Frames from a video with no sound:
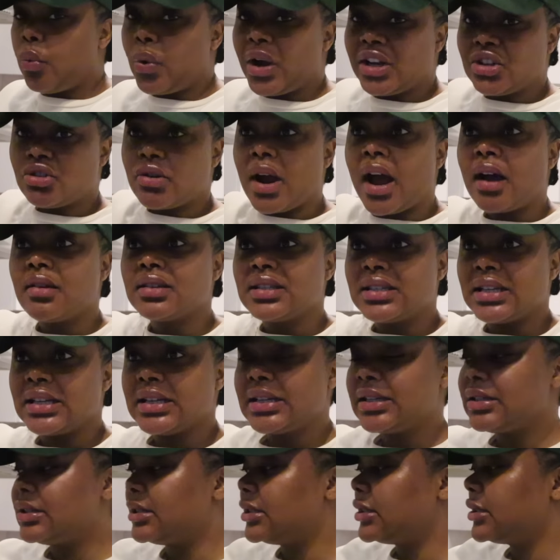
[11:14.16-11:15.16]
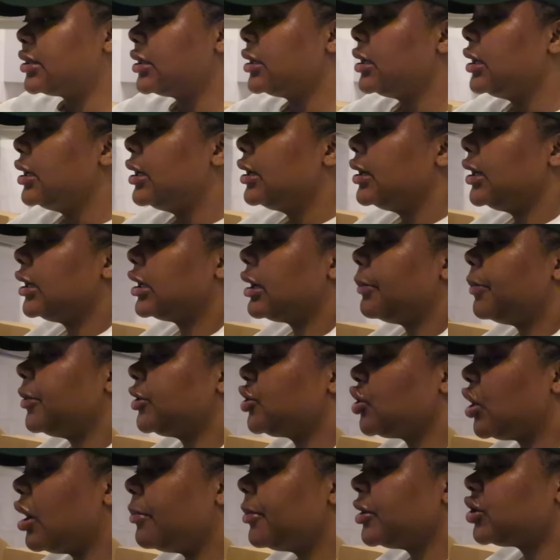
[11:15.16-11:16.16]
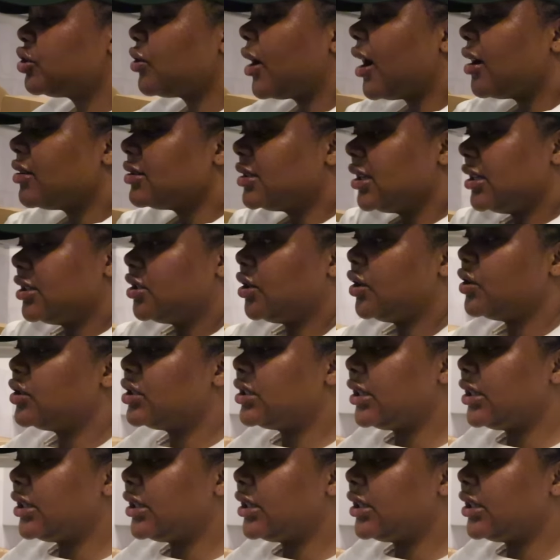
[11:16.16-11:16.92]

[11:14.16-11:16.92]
wear trousers, like a pyjama trousers, those